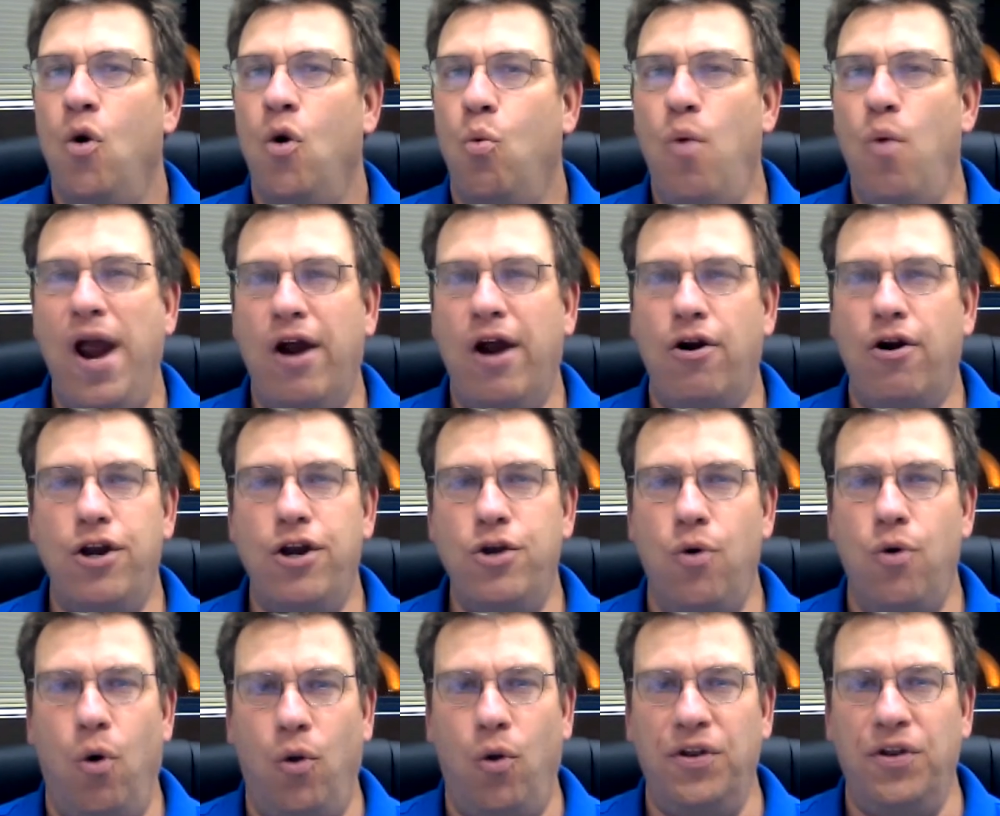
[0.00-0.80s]
Where are
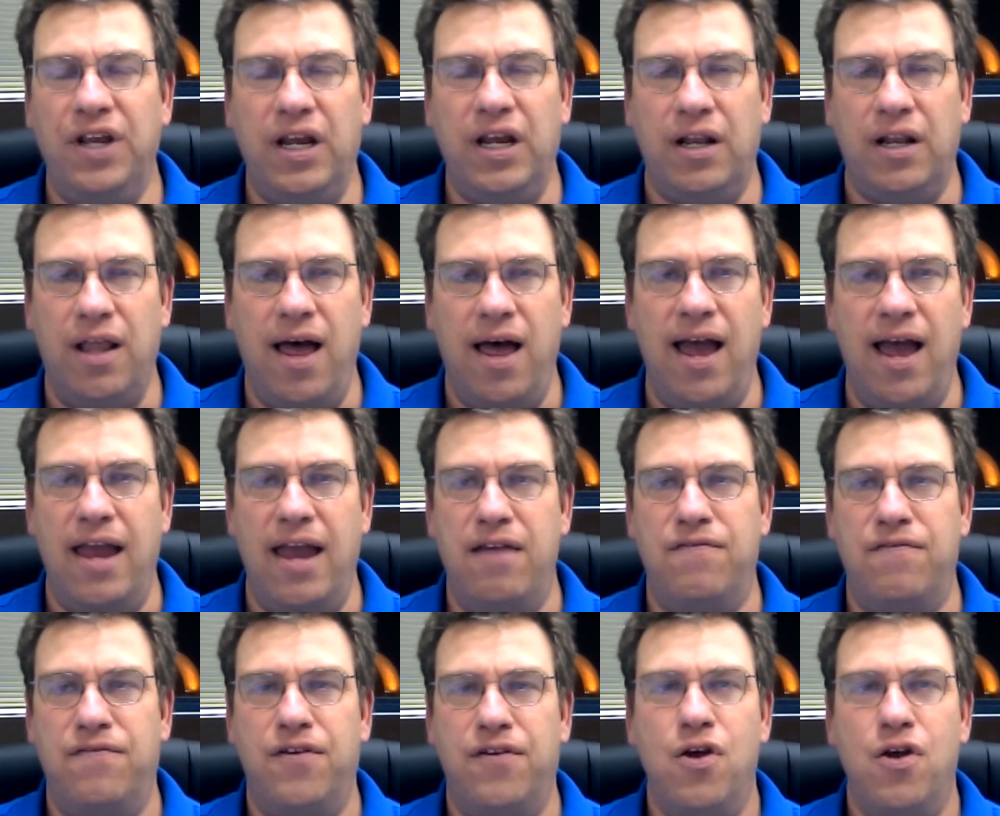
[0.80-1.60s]
you holding in
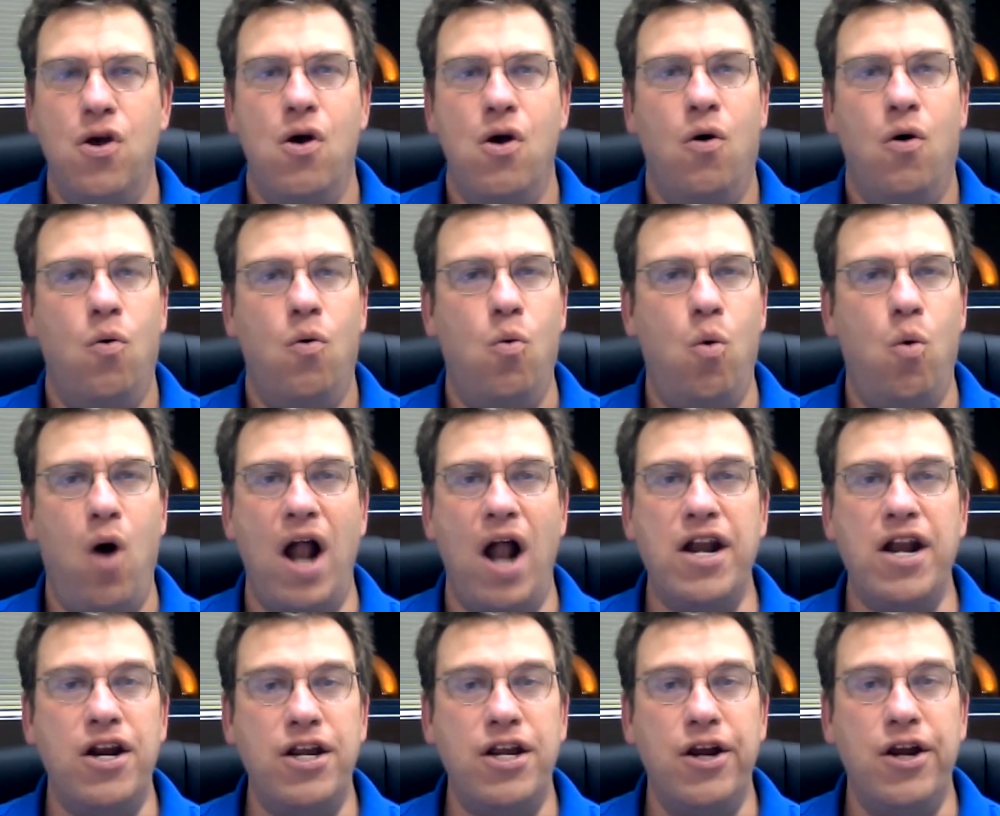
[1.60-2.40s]
life?
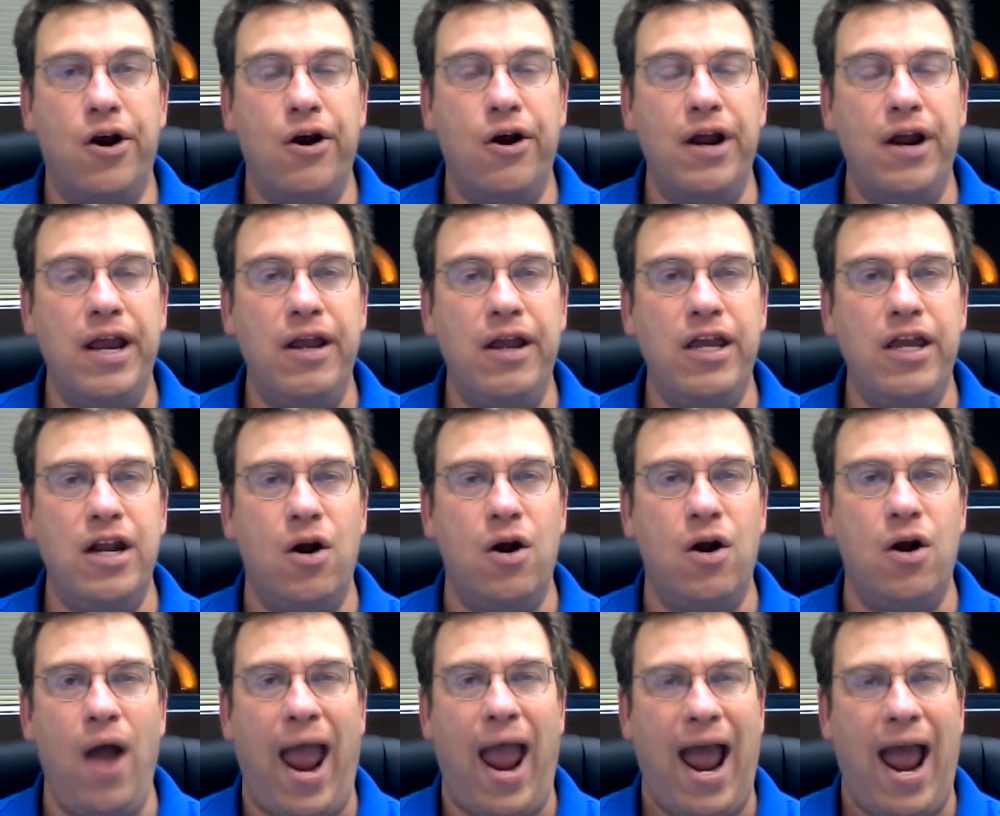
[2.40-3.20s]
What are your, you
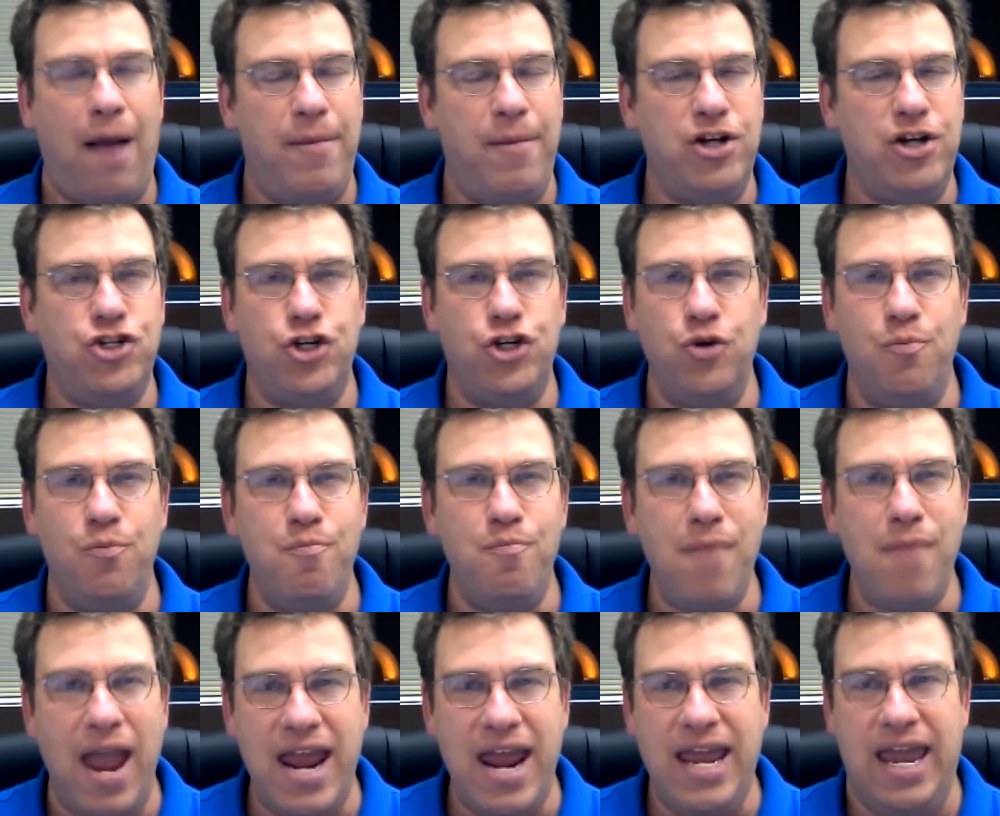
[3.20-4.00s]
know, how much are you
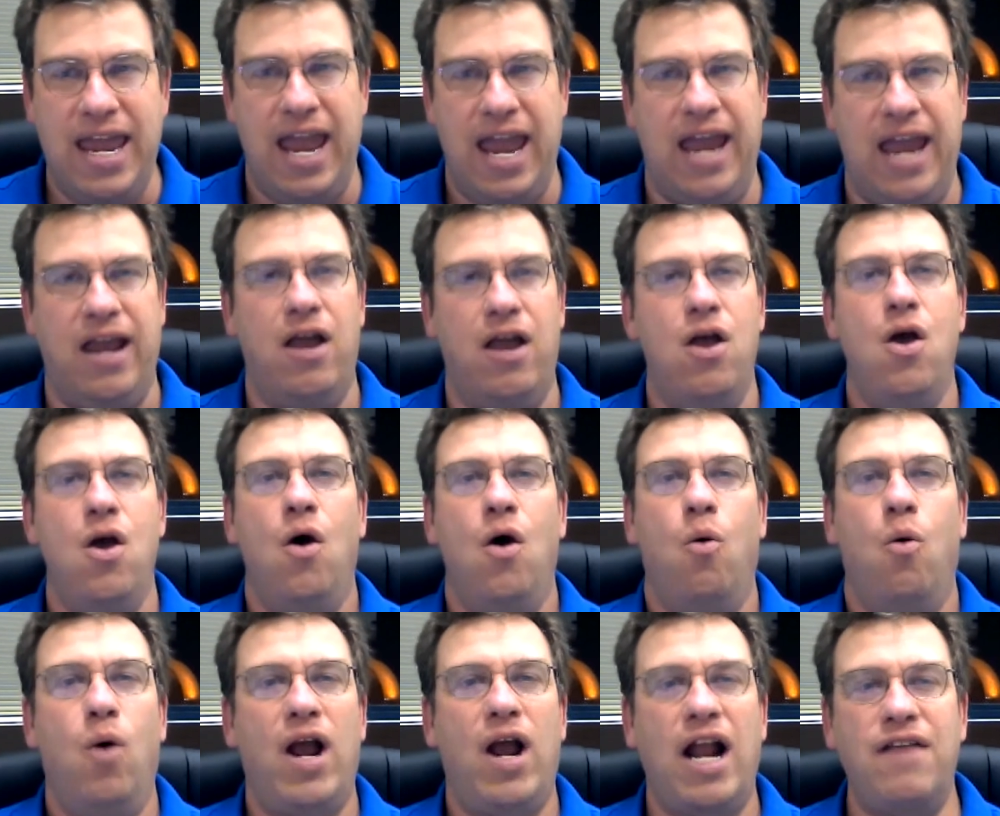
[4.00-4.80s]
making?
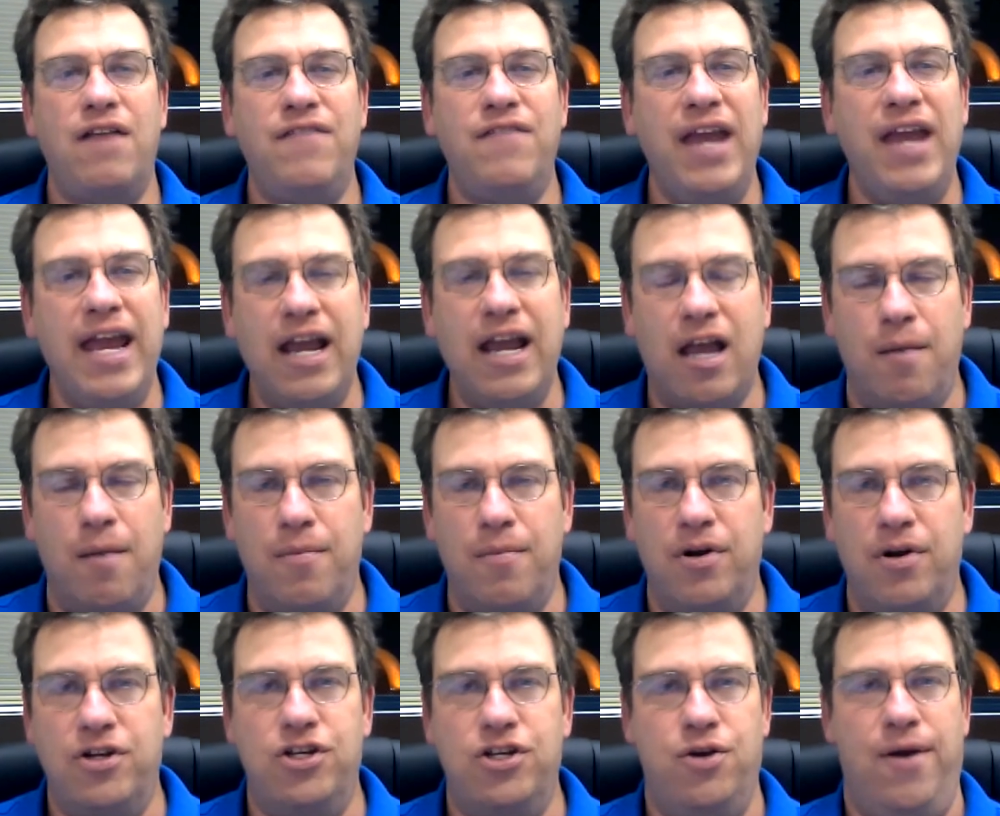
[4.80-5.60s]
What kind of
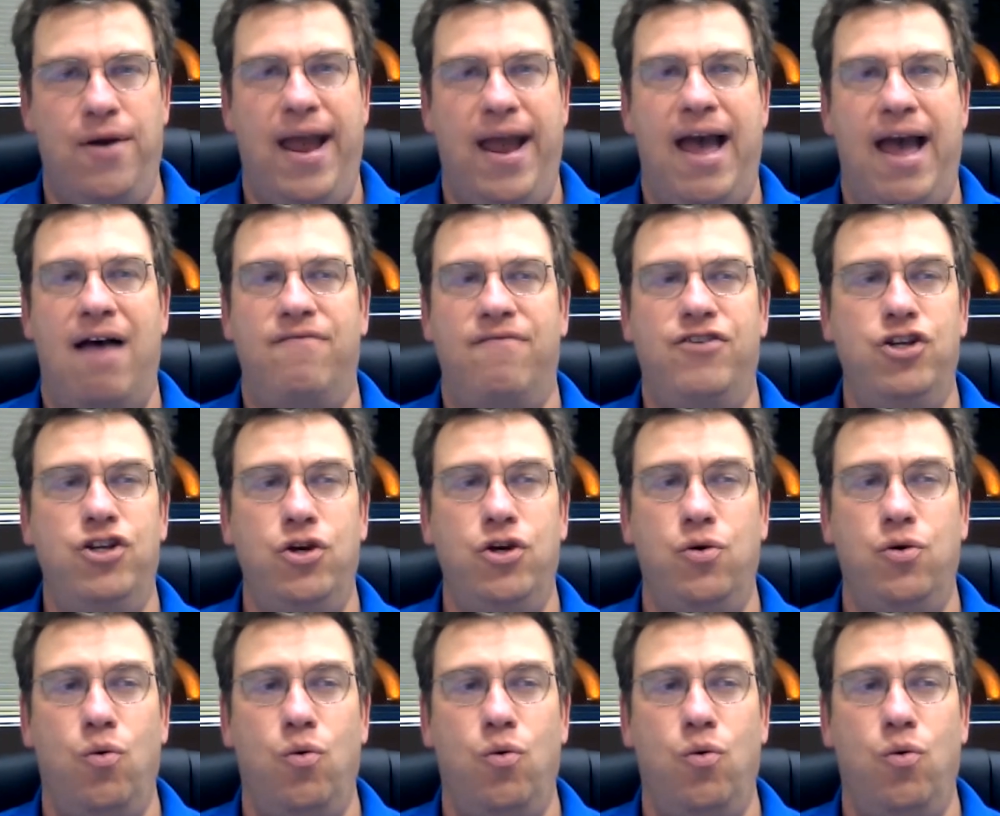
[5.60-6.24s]
income do you have?